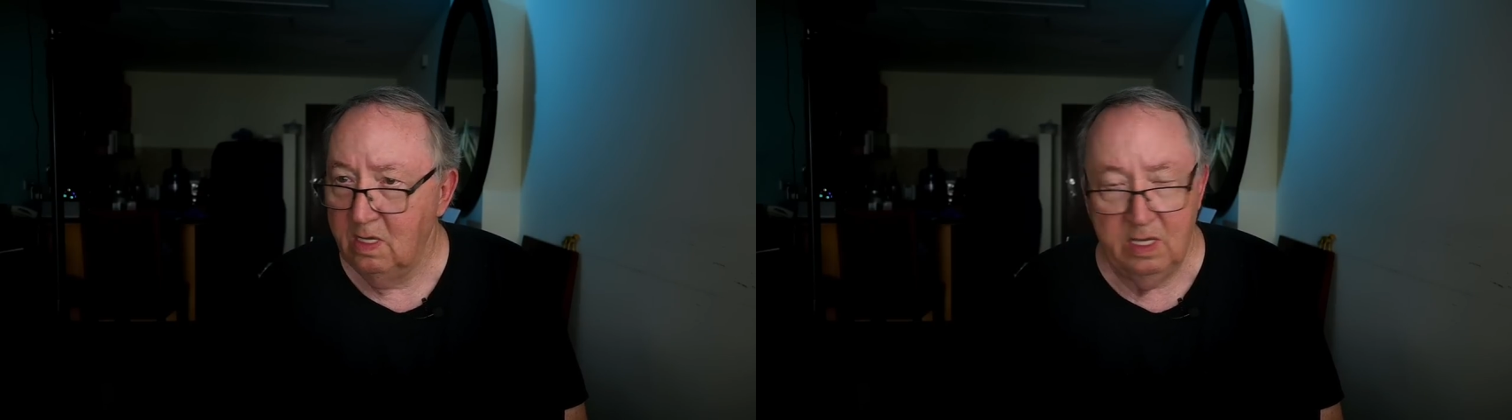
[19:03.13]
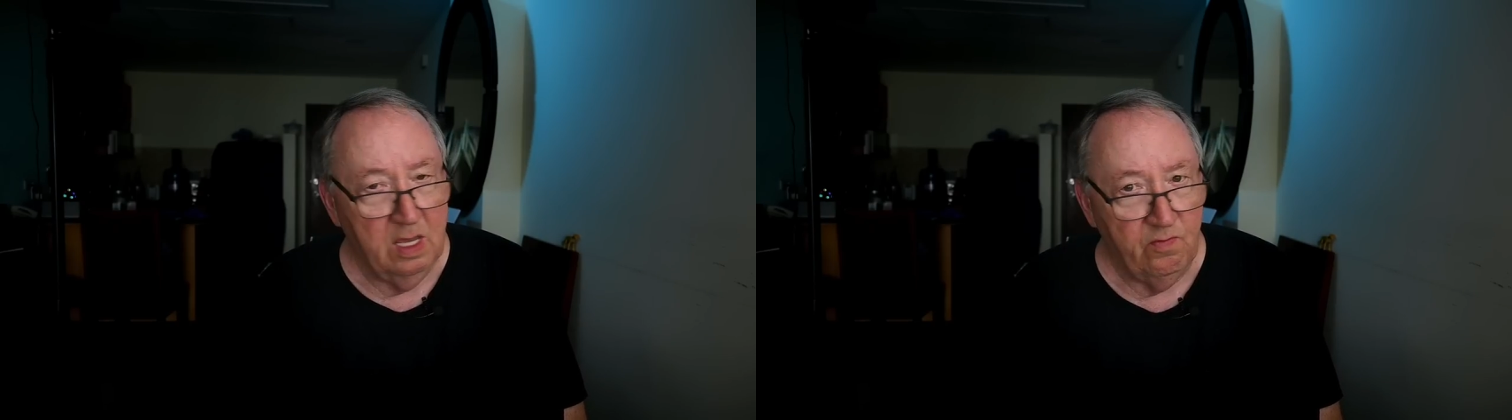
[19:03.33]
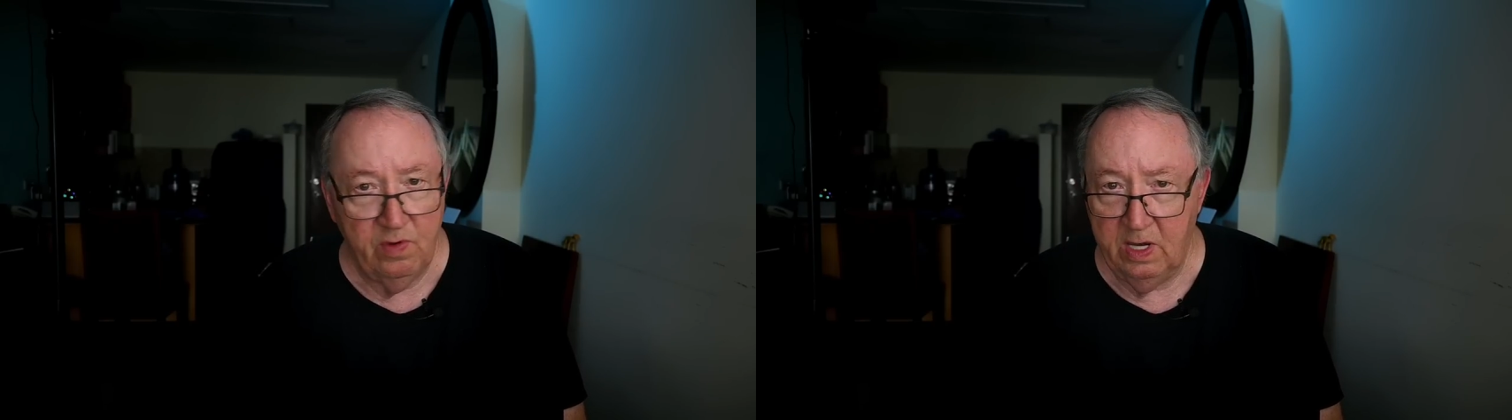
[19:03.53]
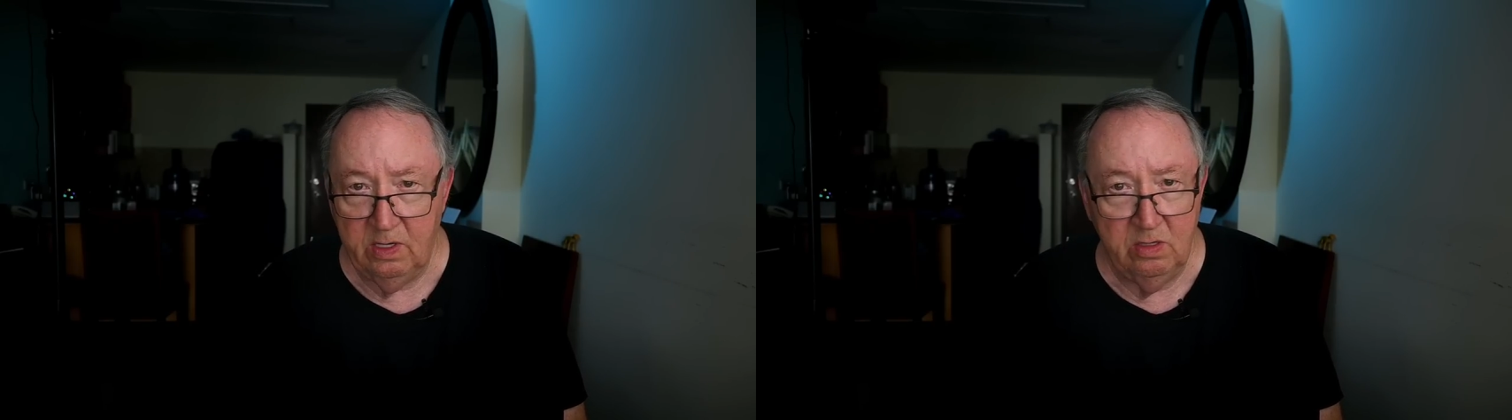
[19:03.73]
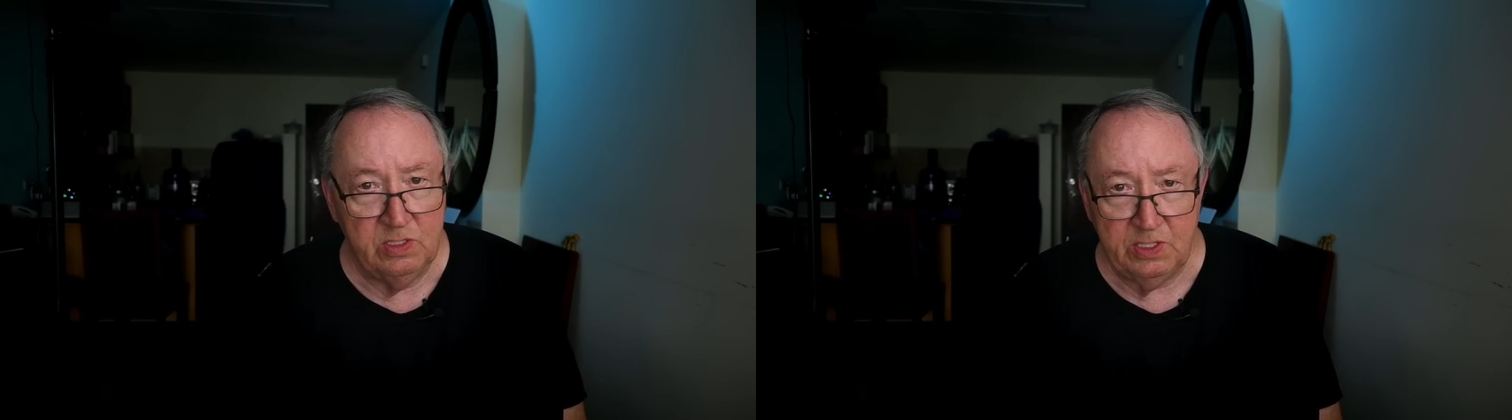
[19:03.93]
can't find
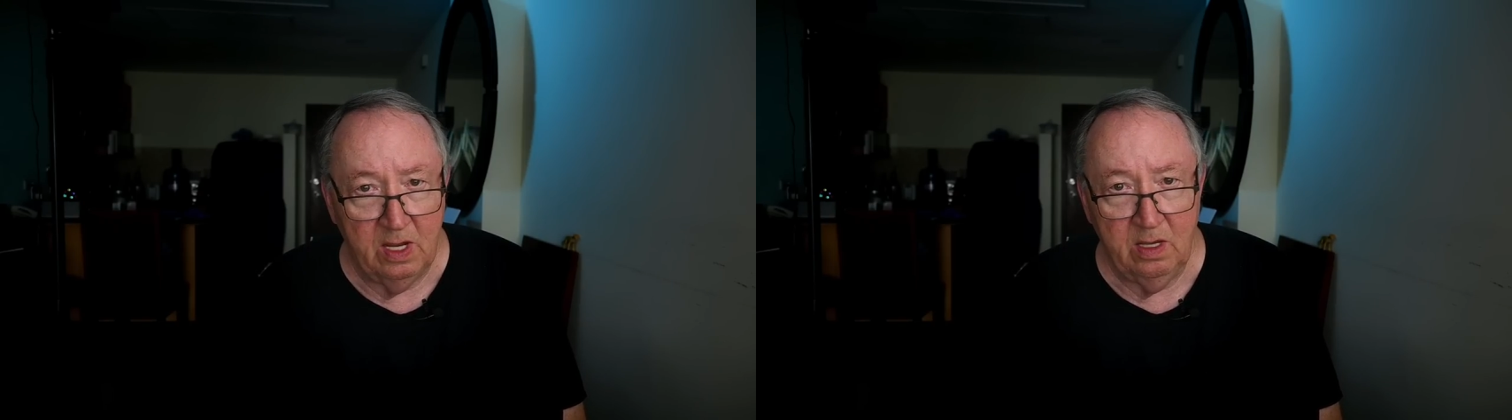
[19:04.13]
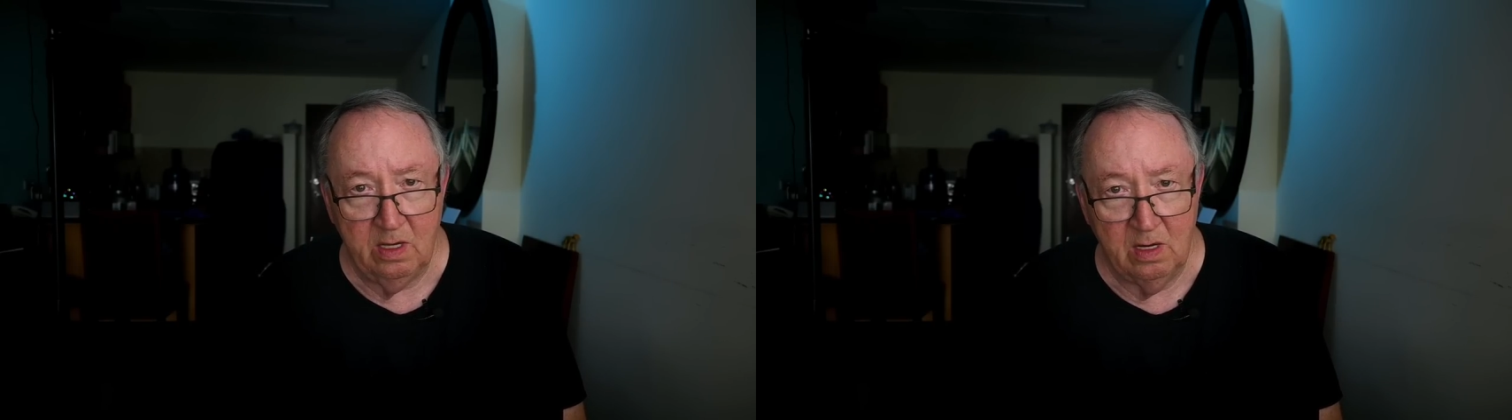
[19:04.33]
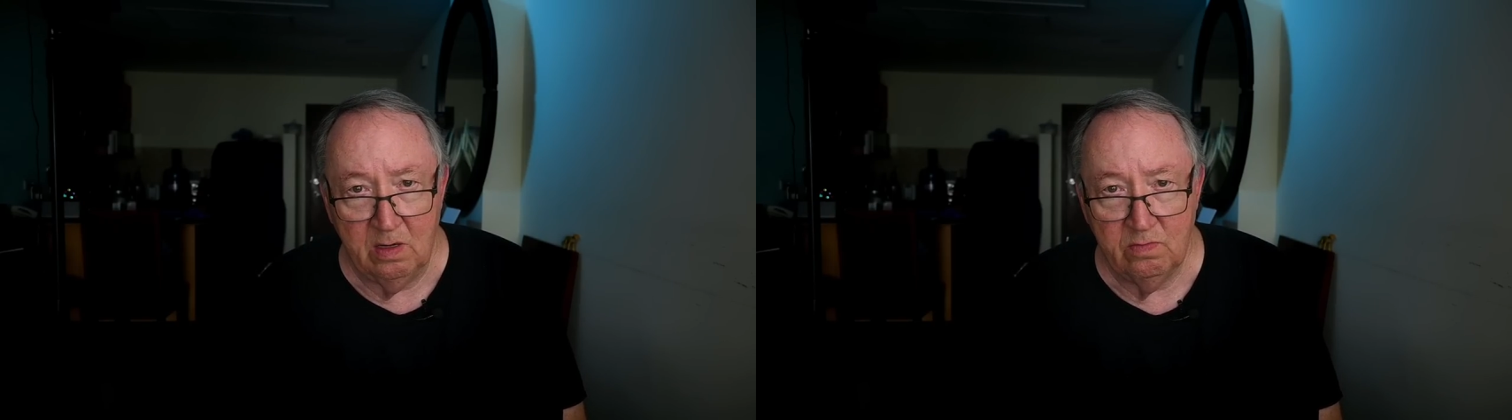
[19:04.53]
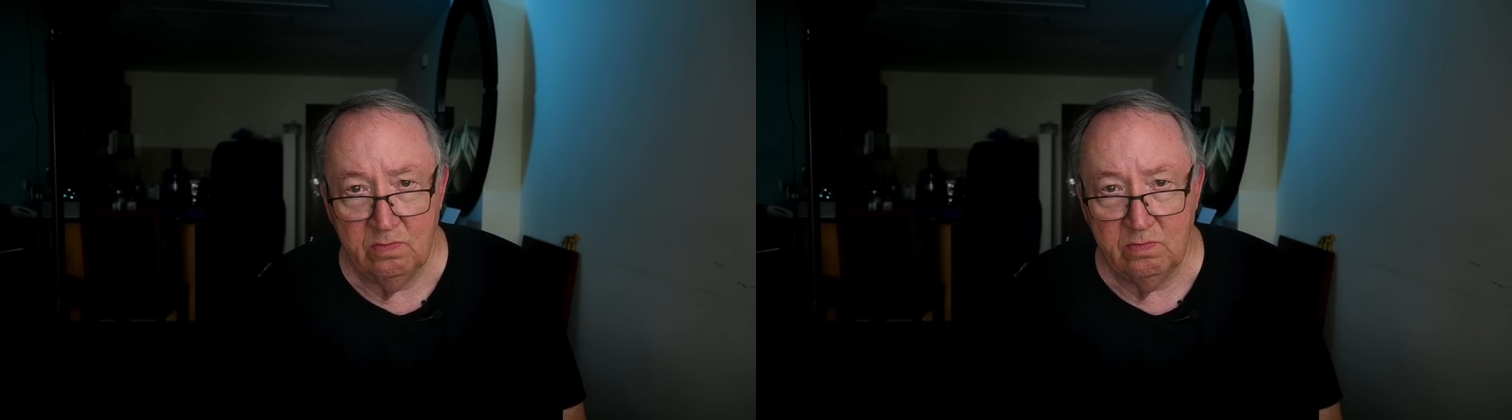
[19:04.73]
a good steak here,